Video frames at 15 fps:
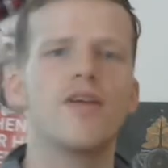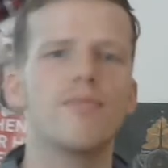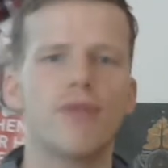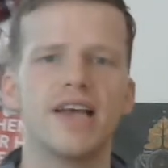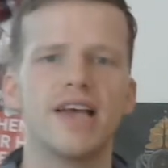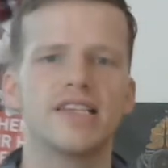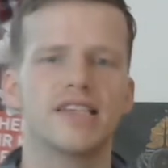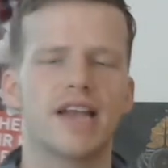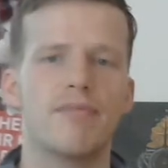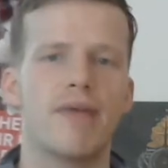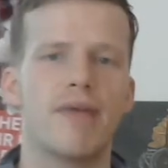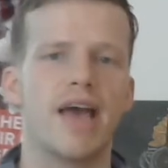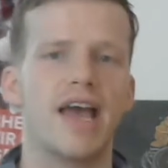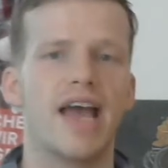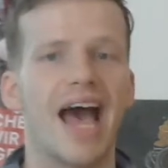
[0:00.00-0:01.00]
price that I
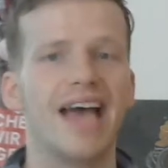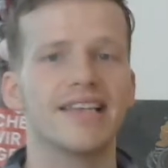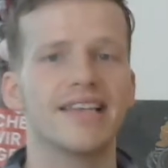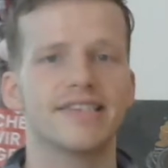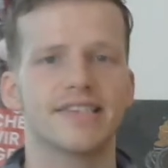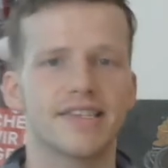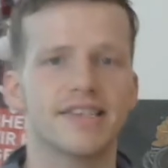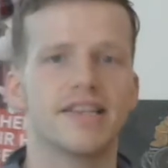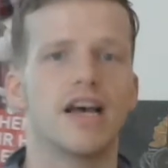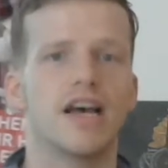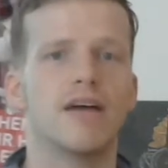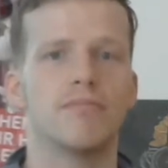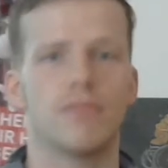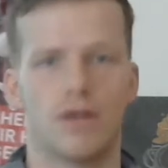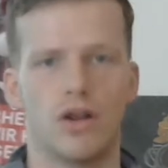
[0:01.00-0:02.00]
pay has
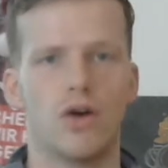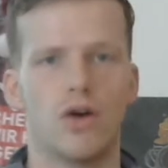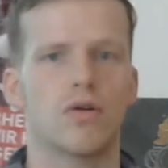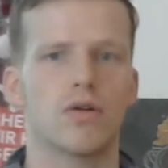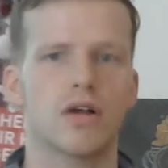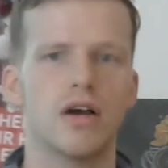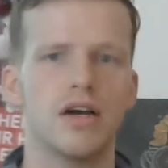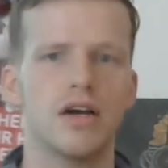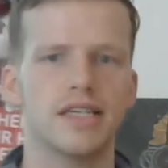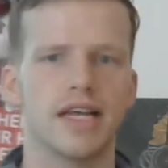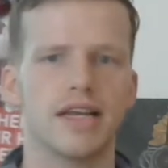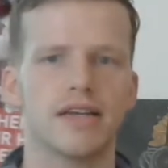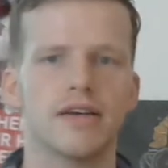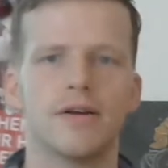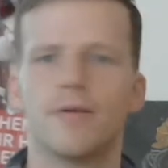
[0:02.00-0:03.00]
some local
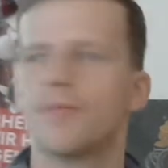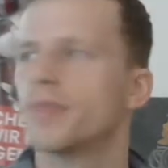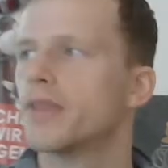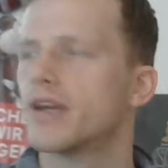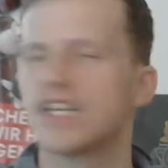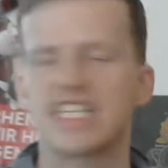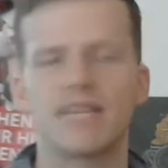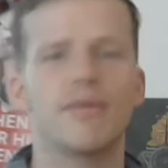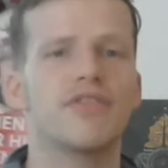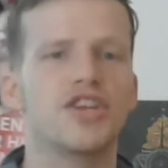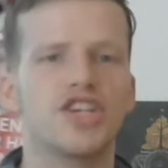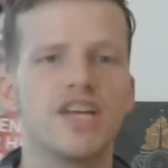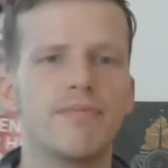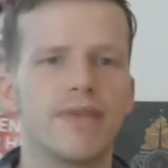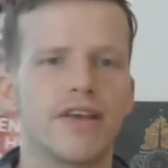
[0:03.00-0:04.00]
content. Some of the
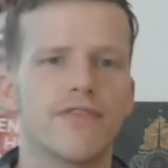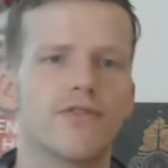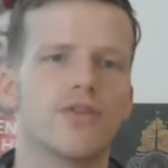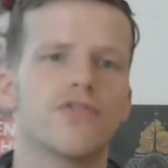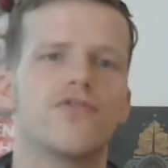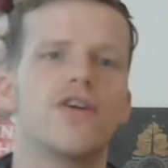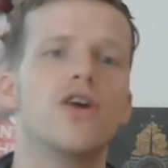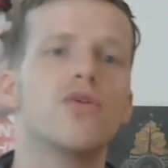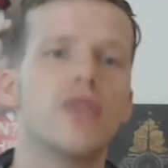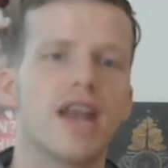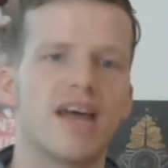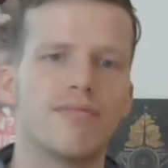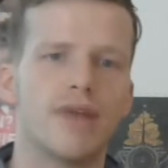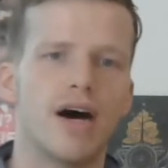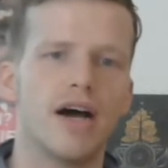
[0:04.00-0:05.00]
shipping for the phone that
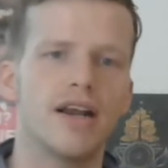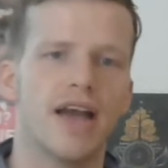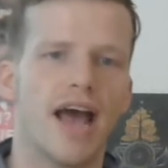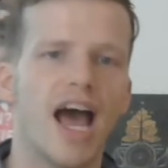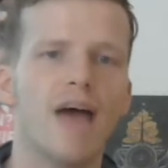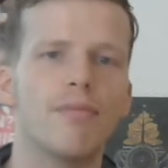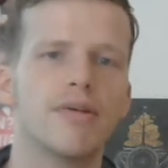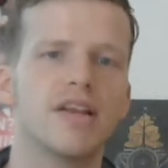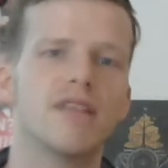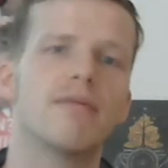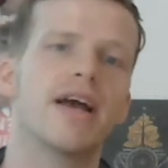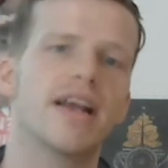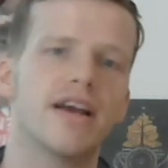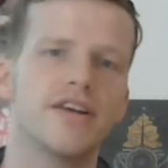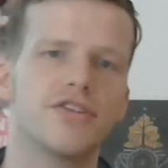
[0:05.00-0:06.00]
I bought happened in
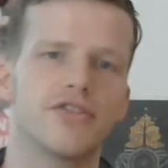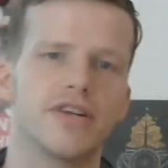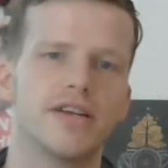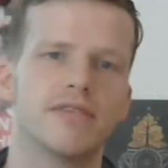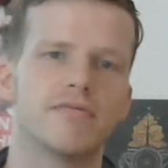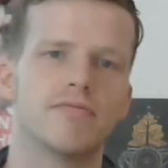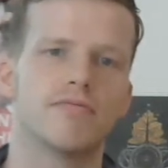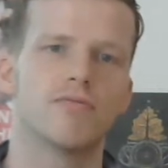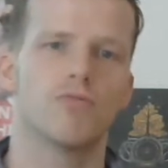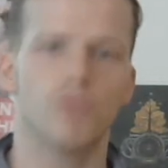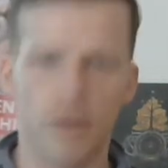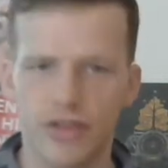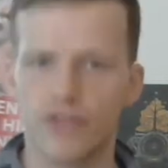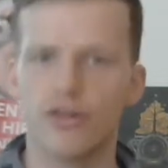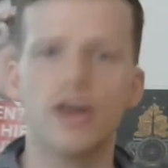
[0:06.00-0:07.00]
my country,
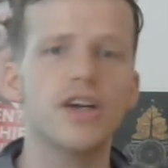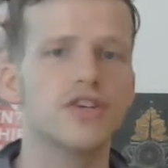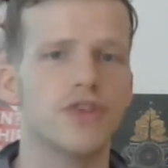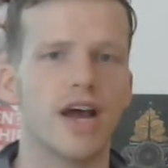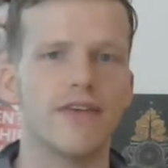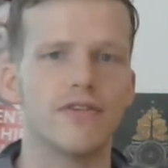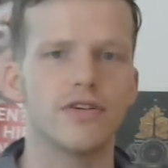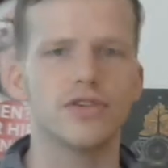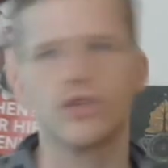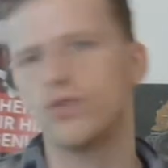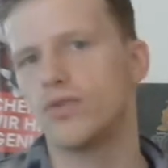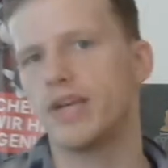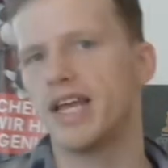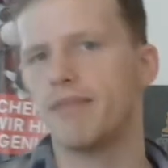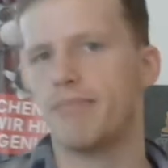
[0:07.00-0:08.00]
with truck drivers
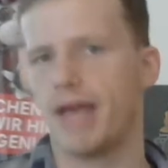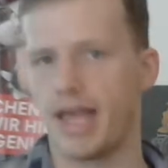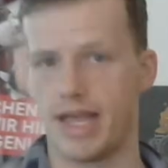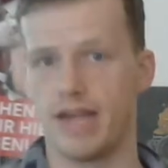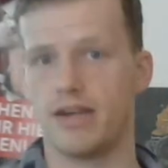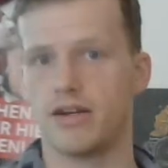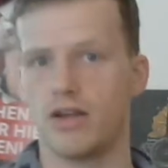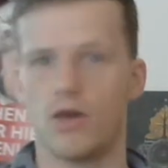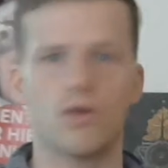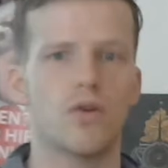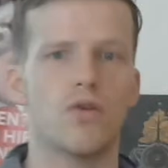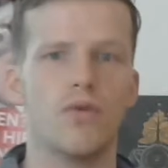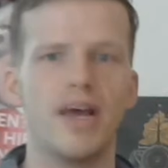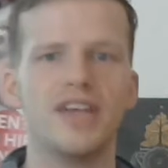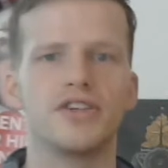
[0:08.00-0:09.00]
who get paid
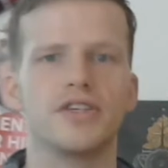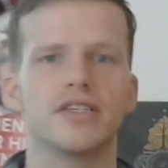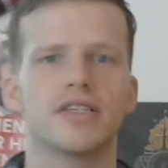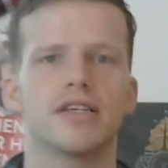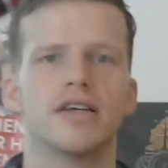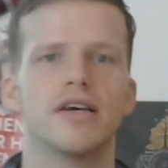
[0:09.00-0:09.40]
local wages.